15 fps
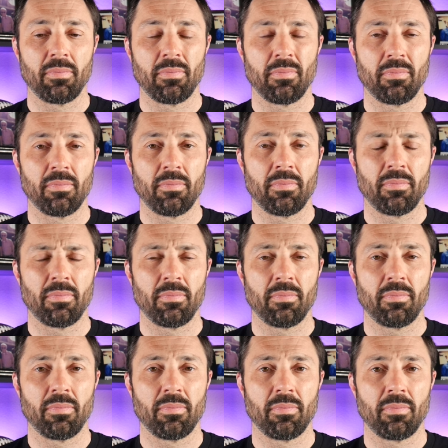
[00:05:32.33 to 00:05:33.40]

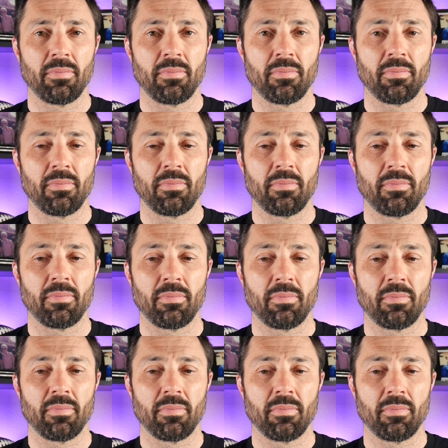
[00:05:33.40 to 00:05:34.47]

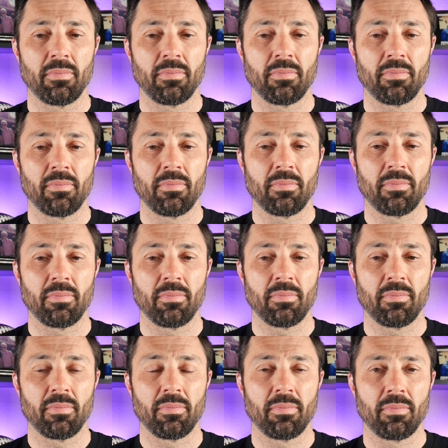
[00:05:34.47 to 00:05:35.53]

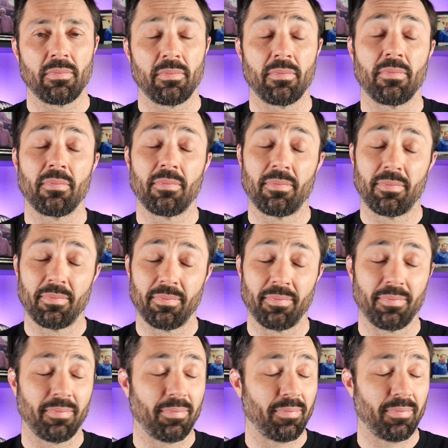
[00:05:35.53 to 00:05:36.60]

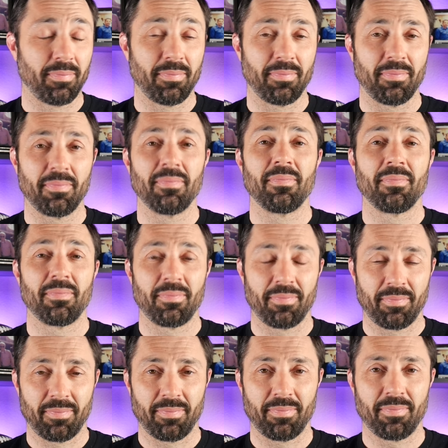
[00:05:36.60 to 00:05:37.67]

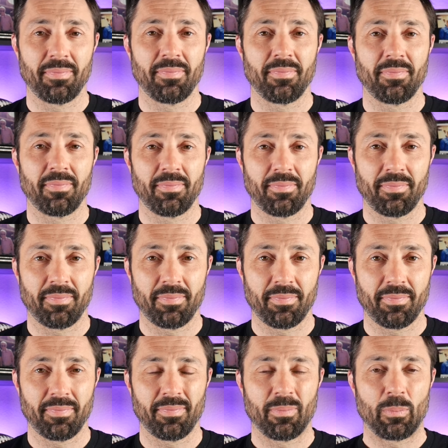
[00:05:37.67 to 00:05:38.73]

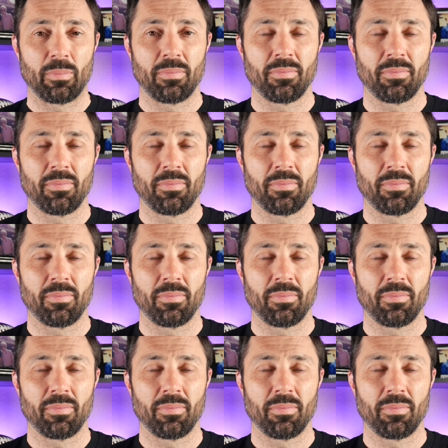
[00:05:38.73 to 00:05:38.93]
The person shown says nothing.